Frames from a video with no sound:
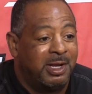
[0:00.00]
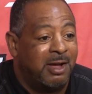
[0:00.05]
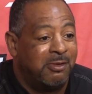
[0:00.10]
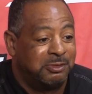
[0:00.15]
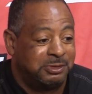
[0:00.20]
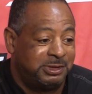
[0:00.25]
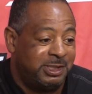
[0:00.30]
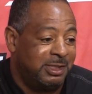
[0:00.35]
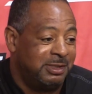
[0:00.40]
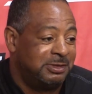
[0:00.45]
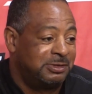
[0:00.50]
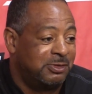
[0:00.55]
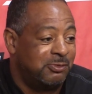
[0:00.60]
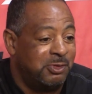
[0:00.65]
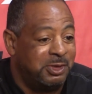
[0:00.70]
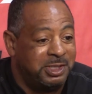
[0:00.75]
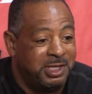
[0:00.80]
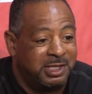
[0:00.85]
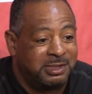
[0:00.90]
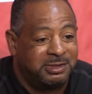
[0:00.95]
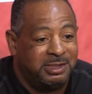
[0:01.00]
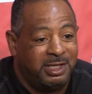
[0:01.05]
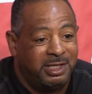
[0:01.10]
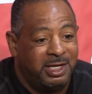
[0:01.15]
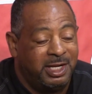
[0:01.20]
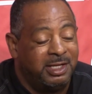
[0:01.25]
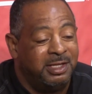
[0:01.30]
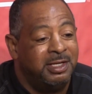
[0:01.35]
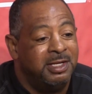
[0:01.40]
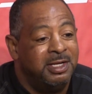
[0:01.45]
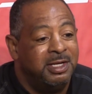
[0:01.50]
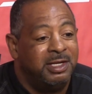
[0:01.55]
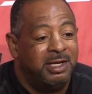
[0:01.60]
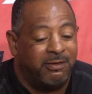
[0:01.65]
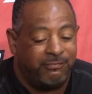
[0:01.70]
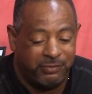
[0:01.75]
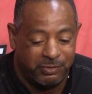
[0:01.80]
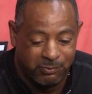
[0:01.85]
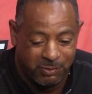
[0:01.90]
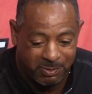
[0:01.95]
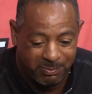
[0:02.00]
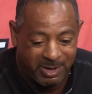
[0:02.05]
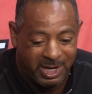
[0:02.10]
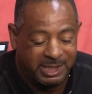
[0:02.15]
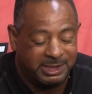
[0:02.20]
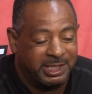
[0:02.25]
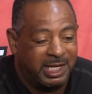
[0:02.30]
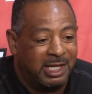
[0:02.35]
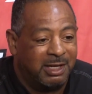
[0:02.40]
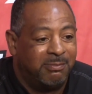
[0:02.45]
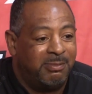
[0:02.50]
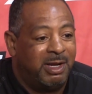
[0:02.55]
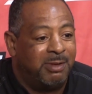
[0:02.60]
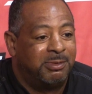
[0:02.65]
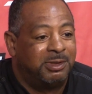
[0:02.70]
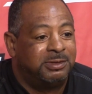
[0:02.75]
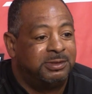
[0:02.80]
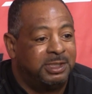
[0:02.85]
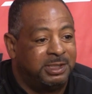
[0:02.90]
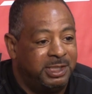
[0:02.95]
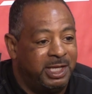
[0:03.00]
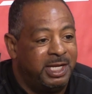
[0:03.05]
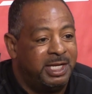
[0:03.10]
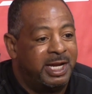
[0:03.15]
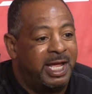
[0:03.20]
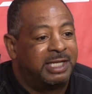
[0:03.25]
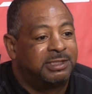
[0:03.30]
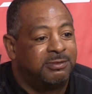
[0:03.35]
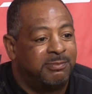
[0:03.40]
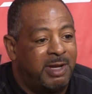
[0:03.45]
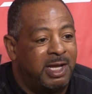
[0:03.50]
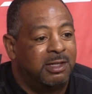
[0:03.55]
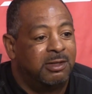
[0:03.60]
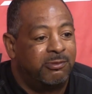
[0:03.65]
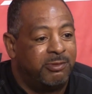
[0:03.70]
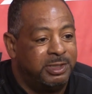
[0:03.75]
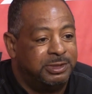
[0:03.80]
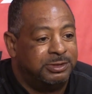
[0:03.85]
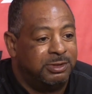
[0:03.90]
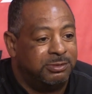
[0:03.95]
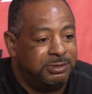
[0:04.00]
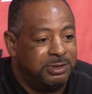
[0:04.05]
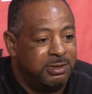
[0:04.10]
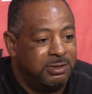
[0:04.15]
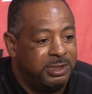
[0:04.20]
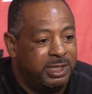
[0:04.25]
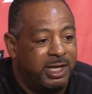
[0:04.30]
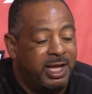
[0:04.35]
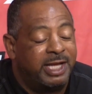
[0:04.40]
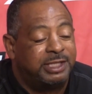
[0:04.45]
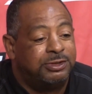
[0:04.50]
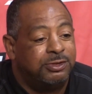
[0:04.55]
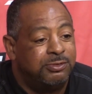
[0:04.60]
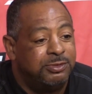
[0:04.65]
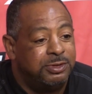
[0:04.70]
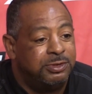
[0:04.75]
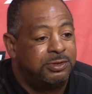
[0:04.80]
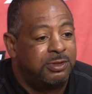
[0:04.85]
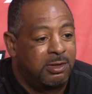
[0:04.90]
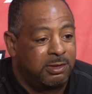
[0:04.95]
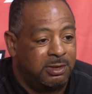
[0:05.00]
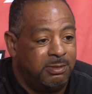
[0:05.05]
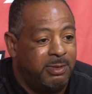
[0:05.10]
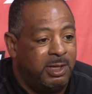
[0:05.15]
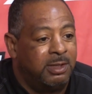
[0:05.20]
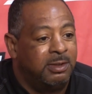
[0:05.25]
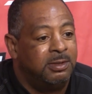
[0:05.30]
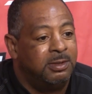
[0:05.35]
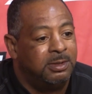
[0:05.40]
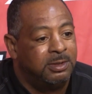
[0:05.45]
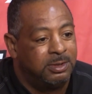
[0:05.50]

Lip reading: I was telling someone yesterday that if you went back to Alabama today and asked them how Lorenzo is doing, they'll ask you who you're talking about.